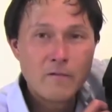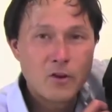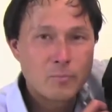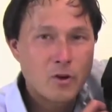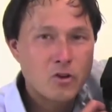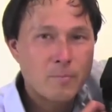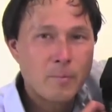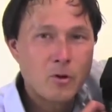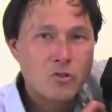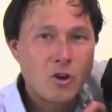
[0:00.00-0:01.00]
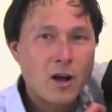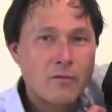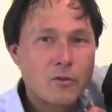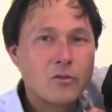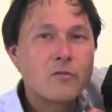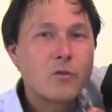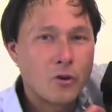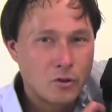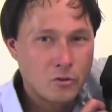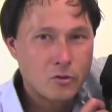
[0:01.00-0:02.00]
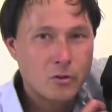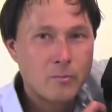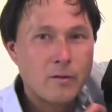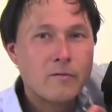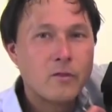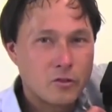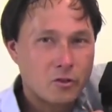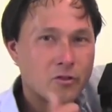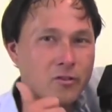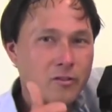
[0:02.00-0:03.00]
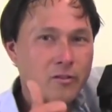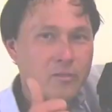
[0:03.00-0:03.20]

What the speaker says: for special promotional offers for our YouTube visitors.